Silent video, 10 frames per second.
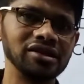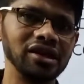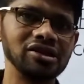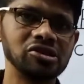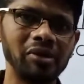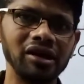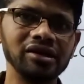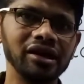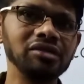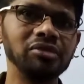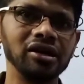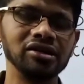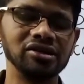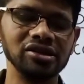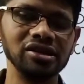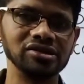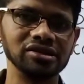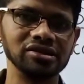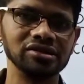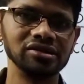in spelling and
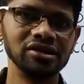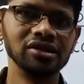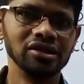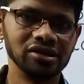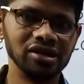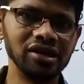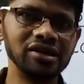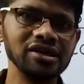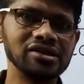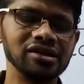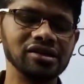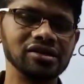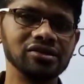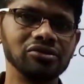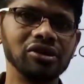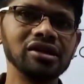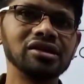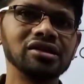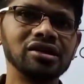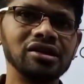pronunciation. Third reason, what is
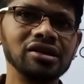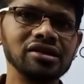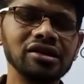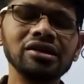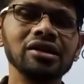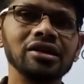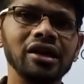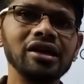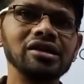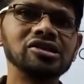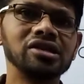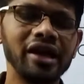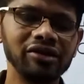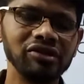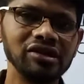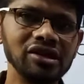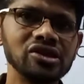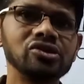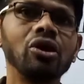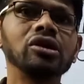the third reason? English language
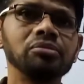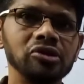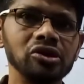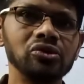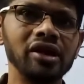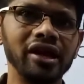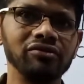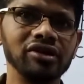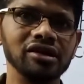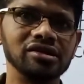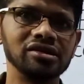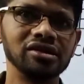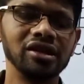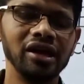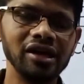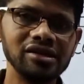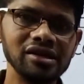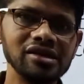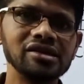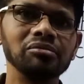is not a pure language. It
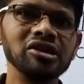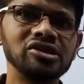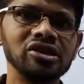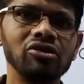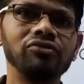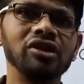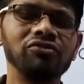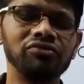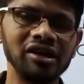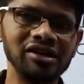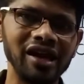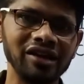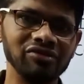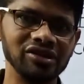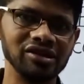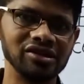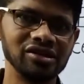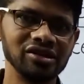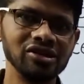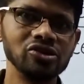is a mixture of different
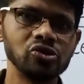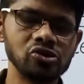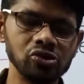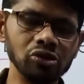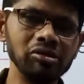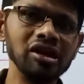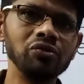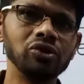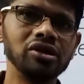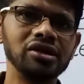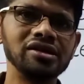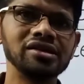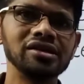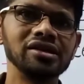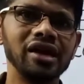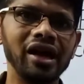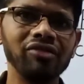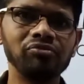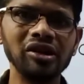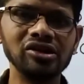languages. So many words
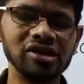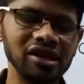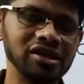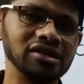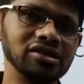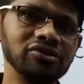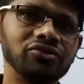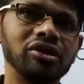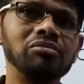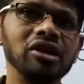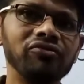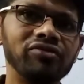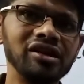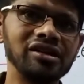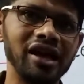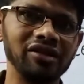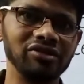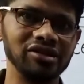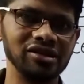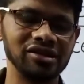have been taken from different
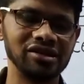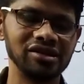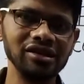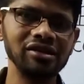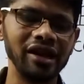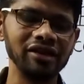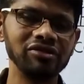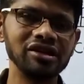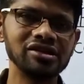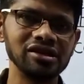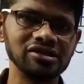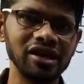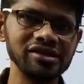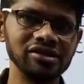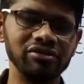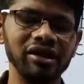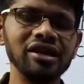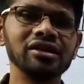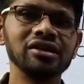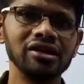languages. Languages such as
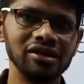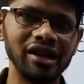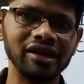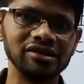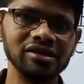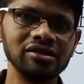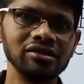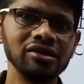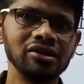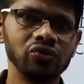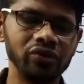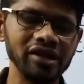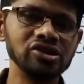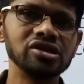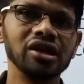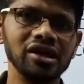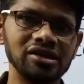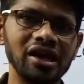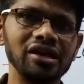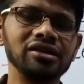Greek, Latin, French,
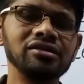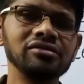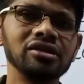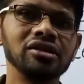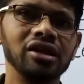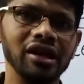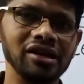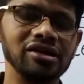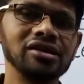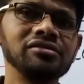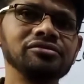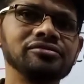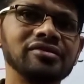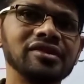Italian, Indian,